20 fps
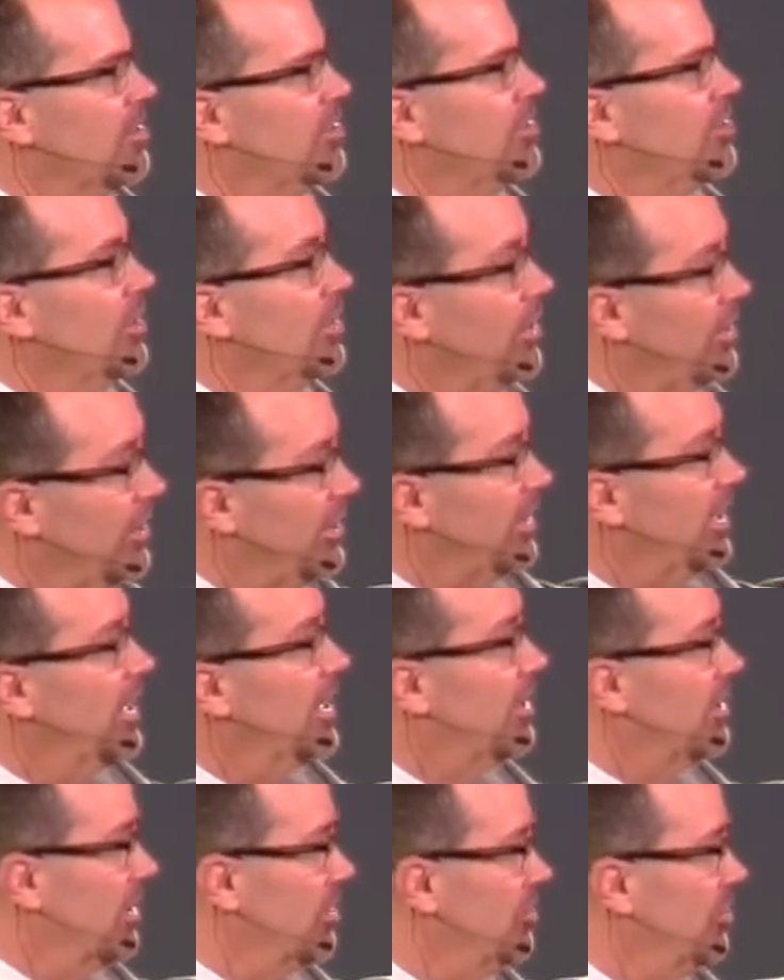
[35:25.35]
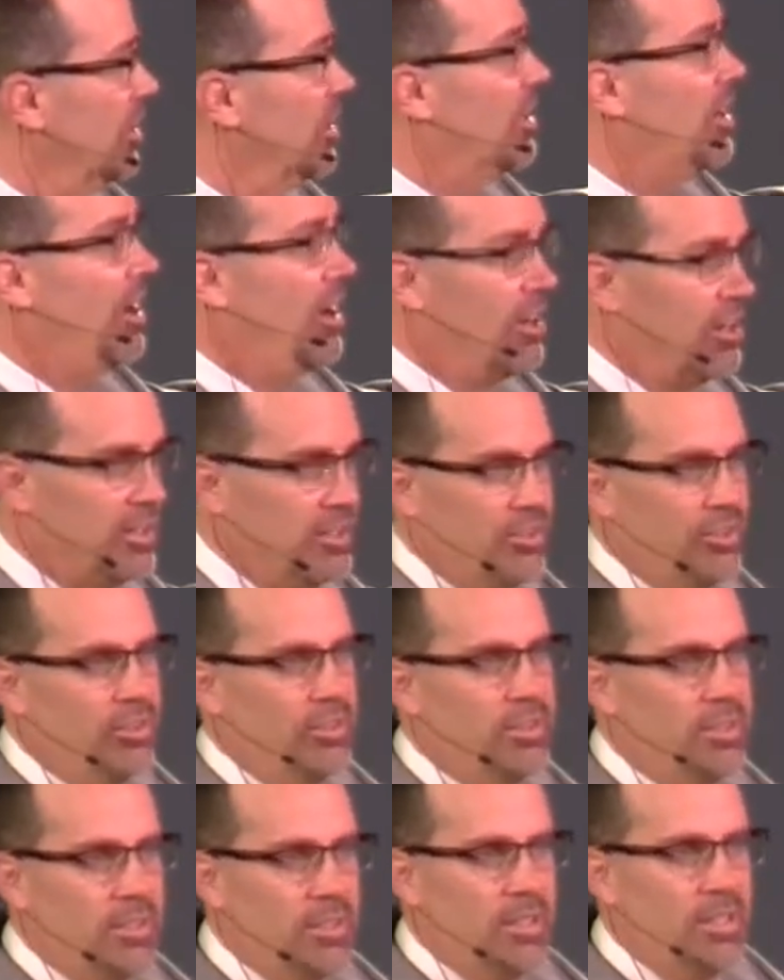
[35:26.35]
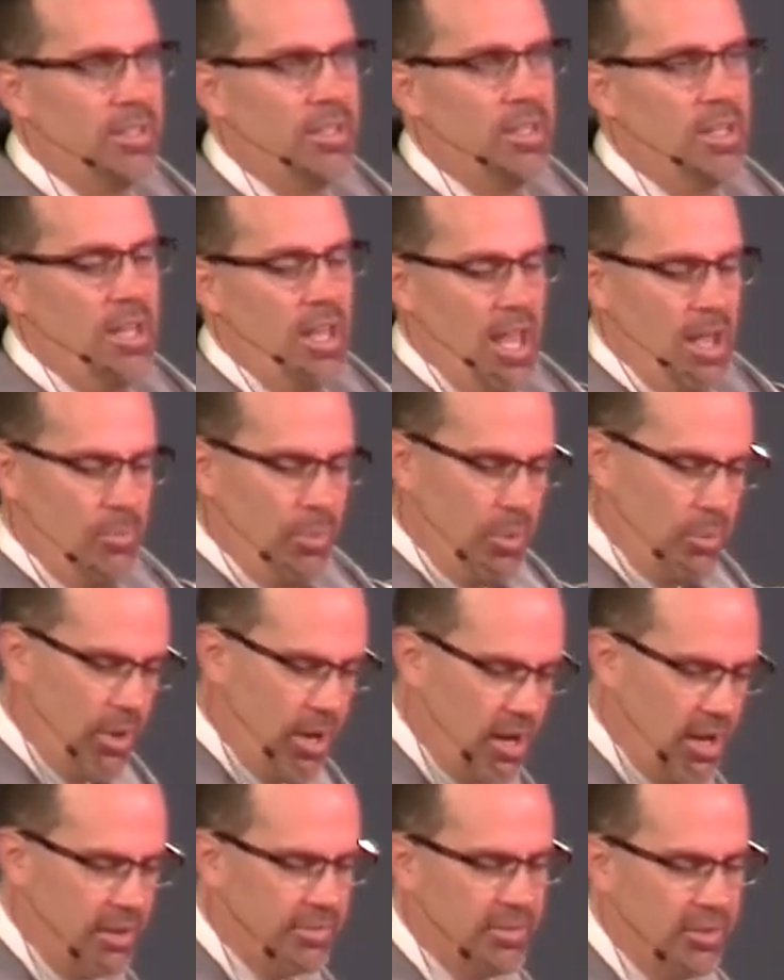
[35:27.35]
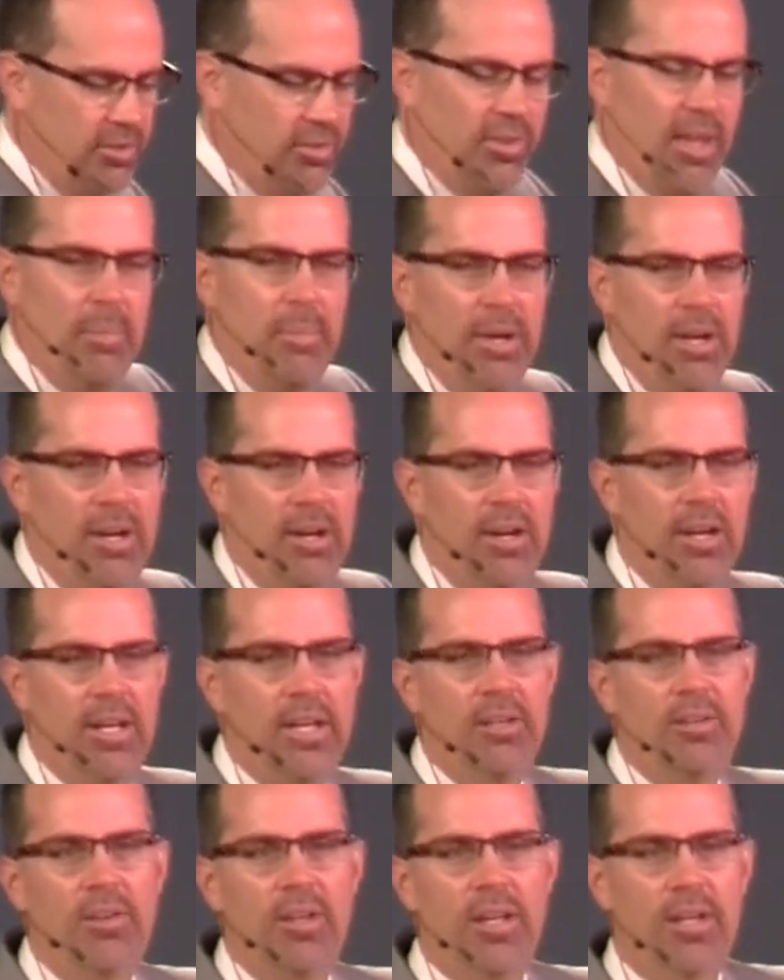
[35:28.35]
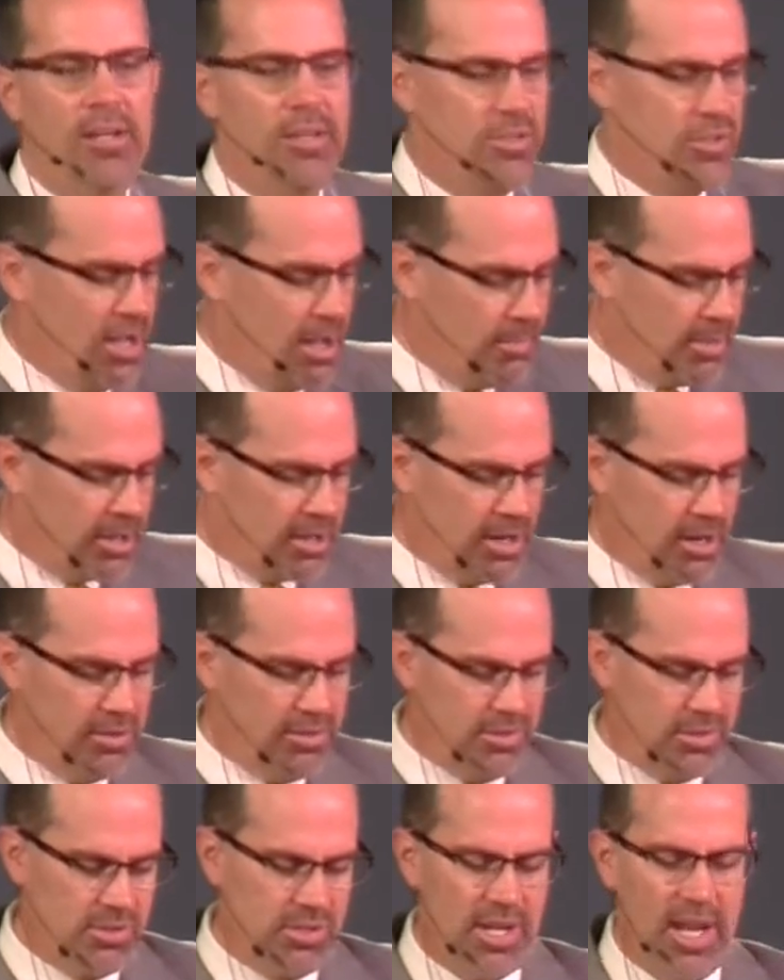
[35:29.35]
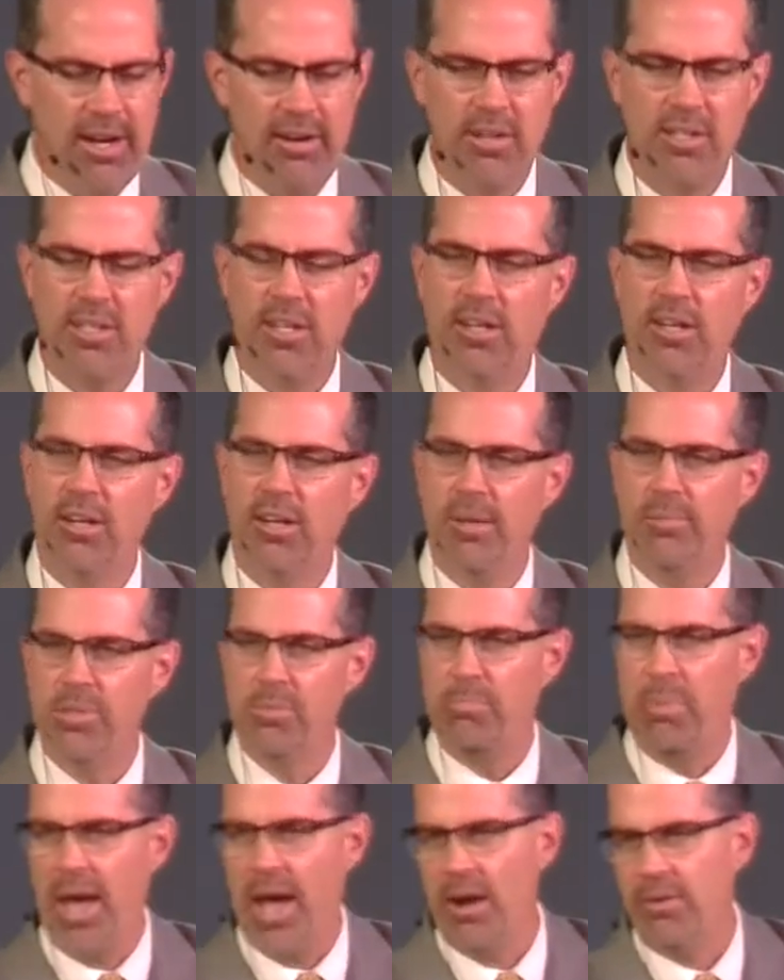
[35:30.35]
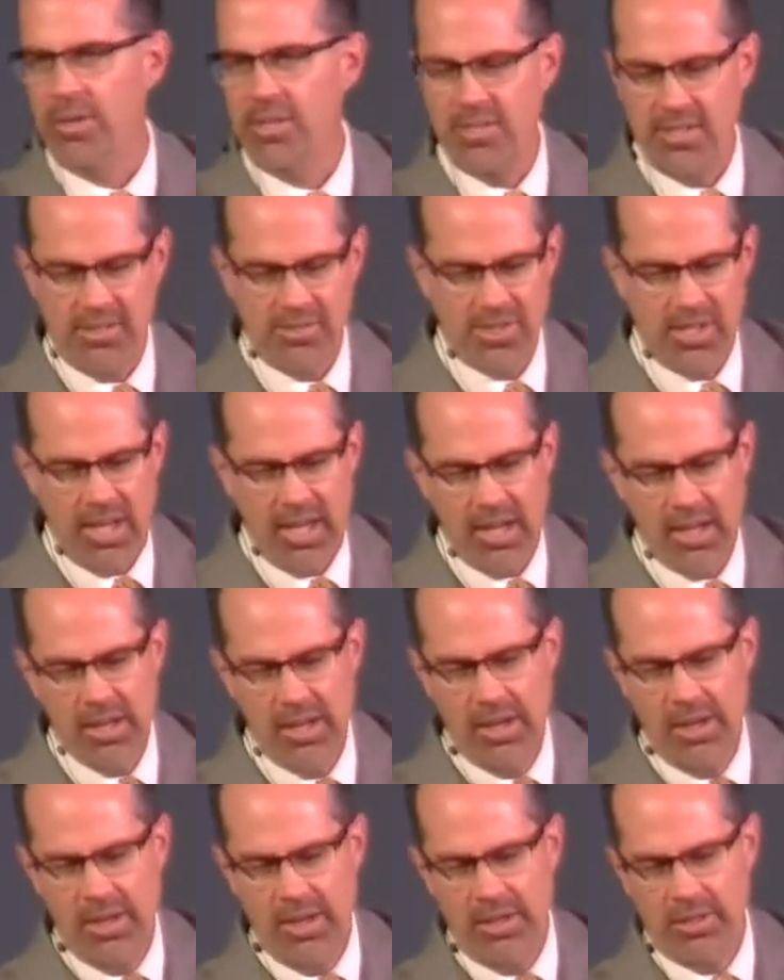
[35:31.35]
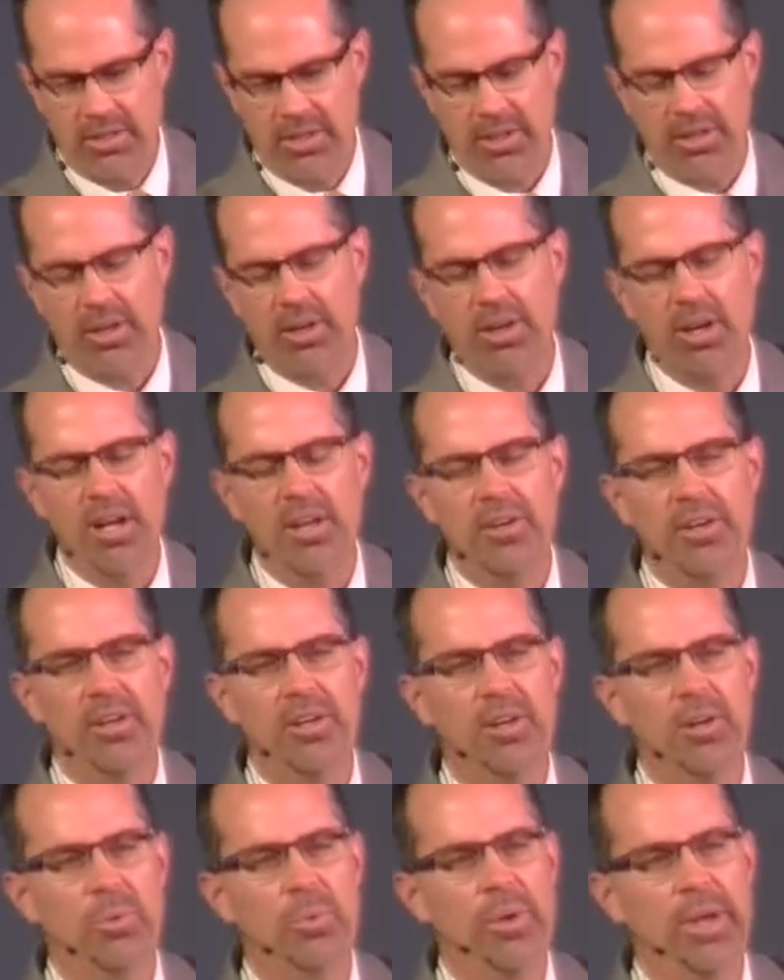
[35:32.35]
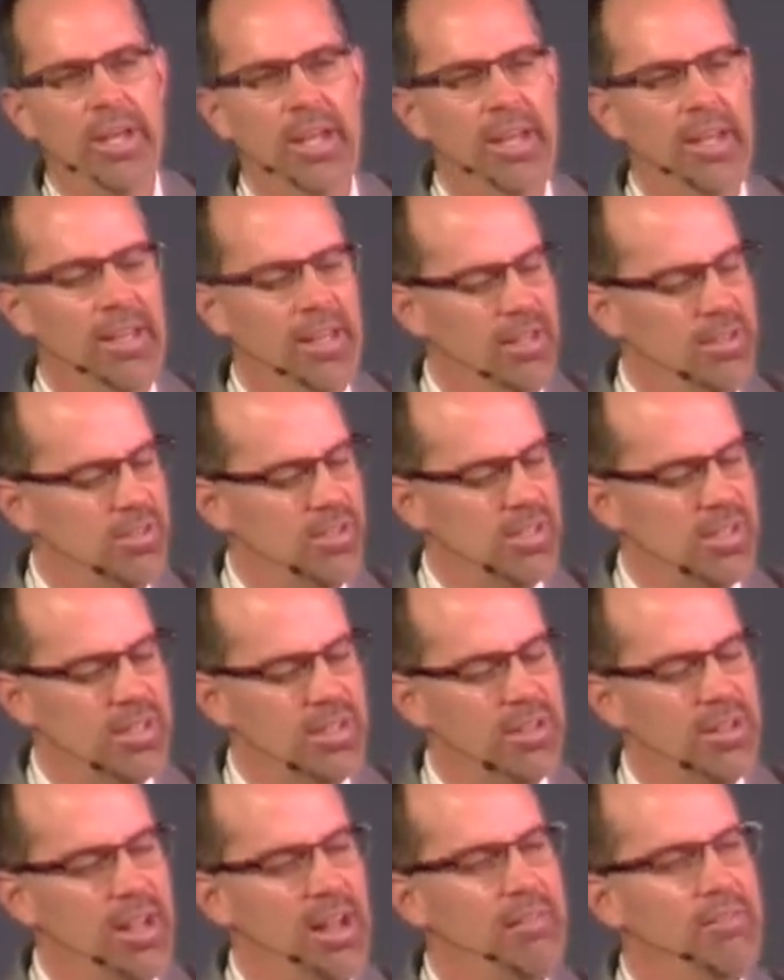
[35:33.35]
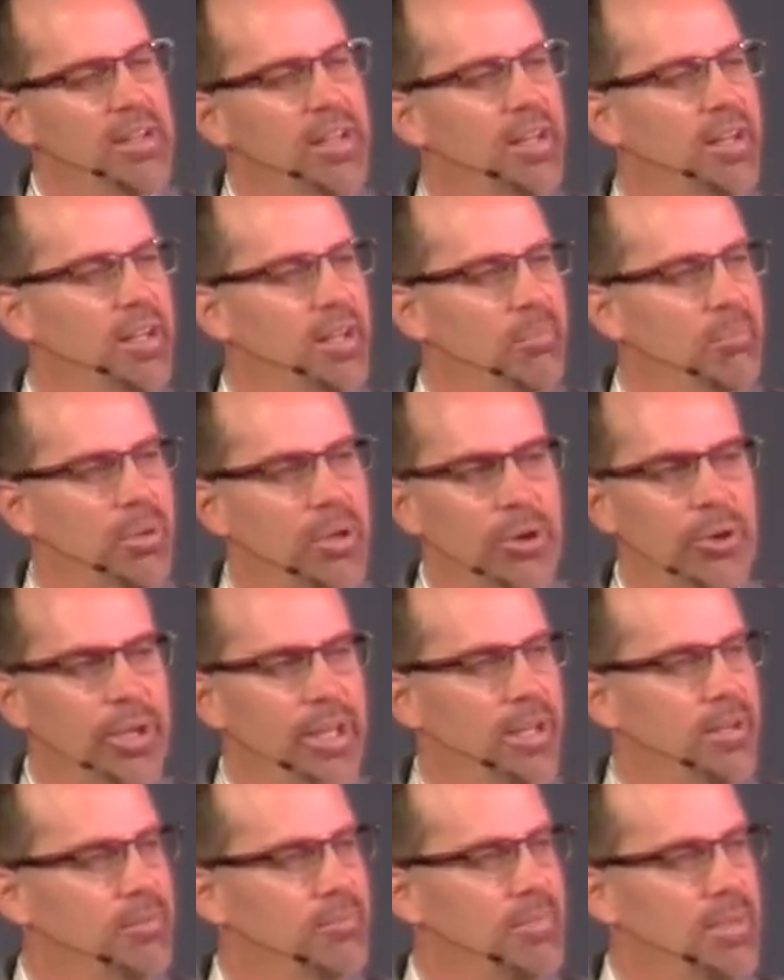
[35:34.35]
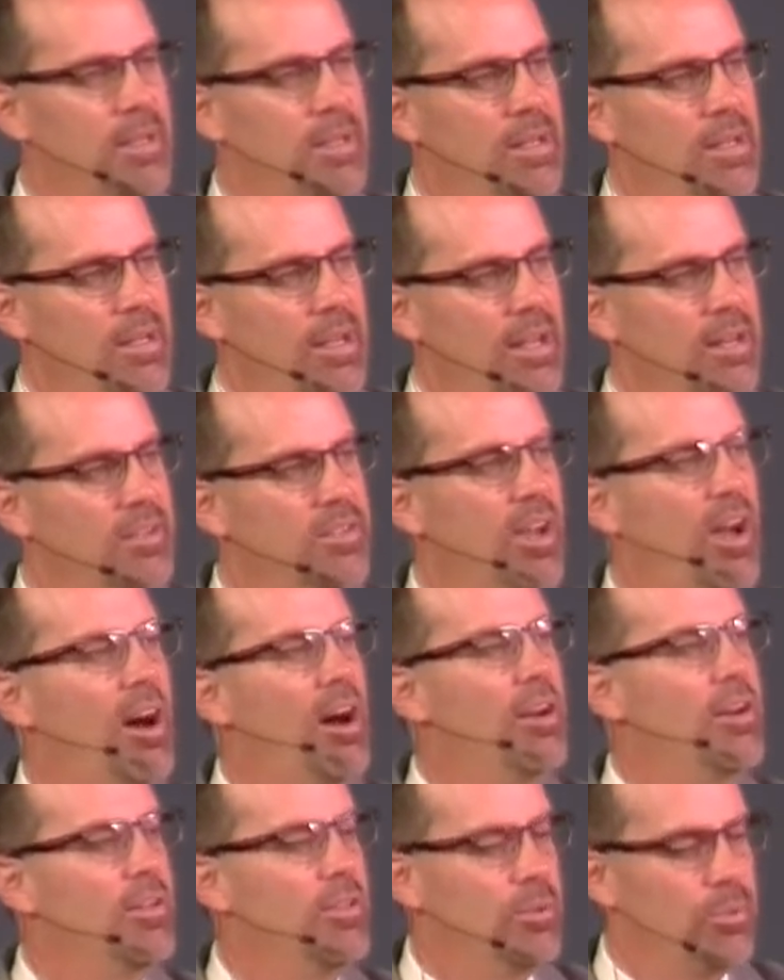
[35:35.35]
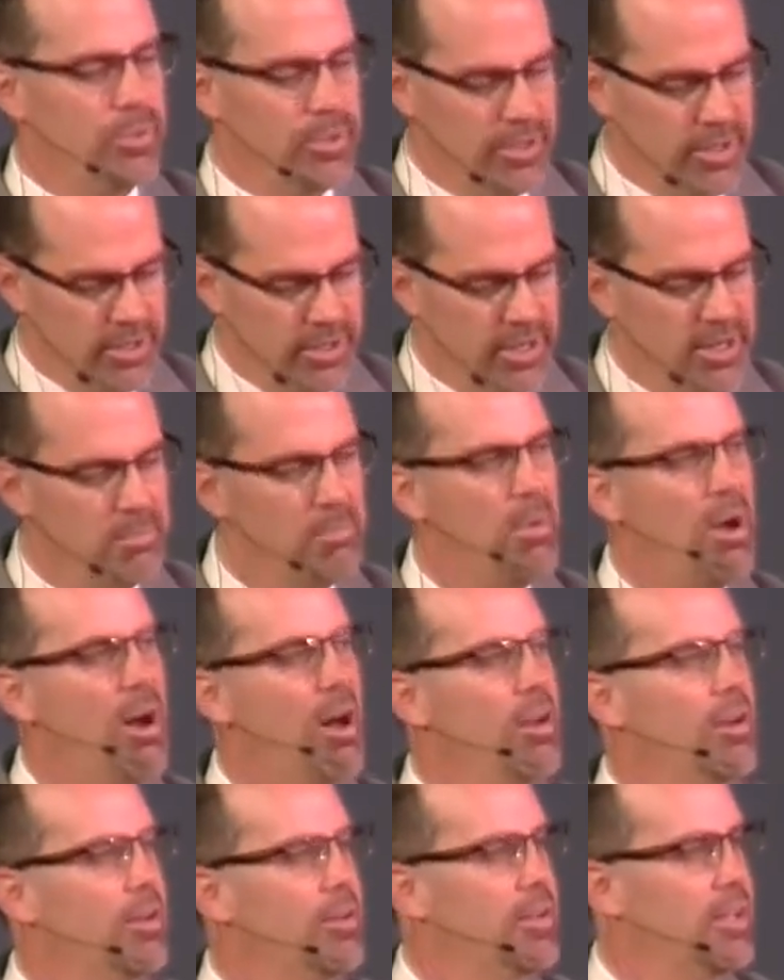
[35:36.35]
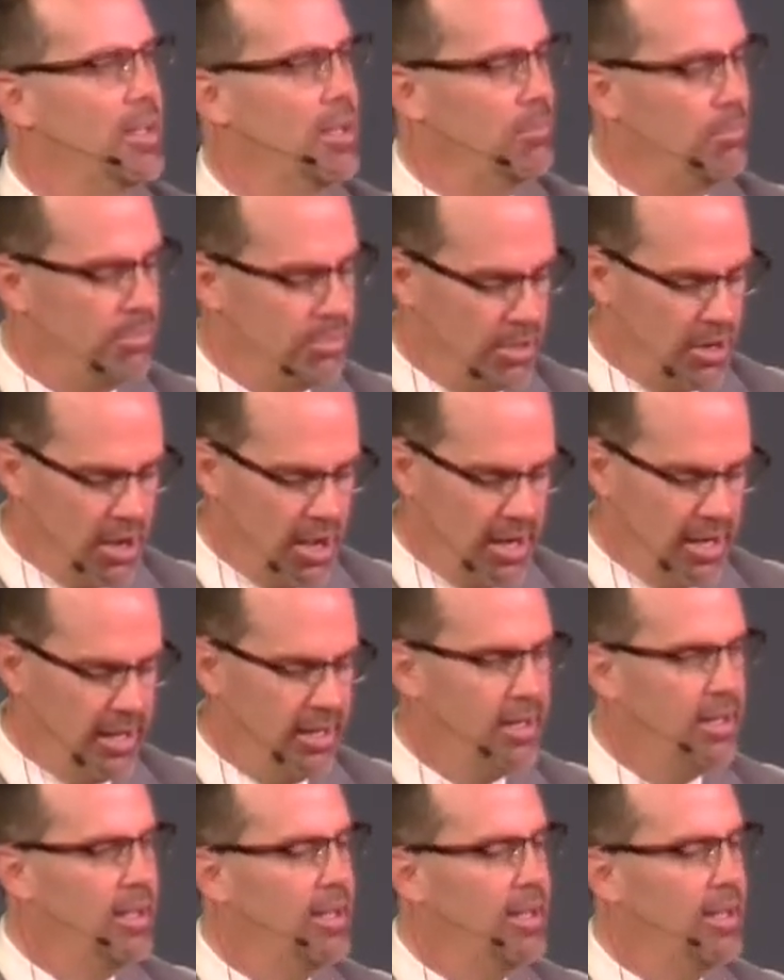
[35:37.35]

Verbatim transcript: She learned it at a Christian college and we went off to seminary, and, and John MacArthur's secretary, her name was Pat Rotisky, took her under her wing and just lovingly broke it and taught her the word and modeled it and brought it.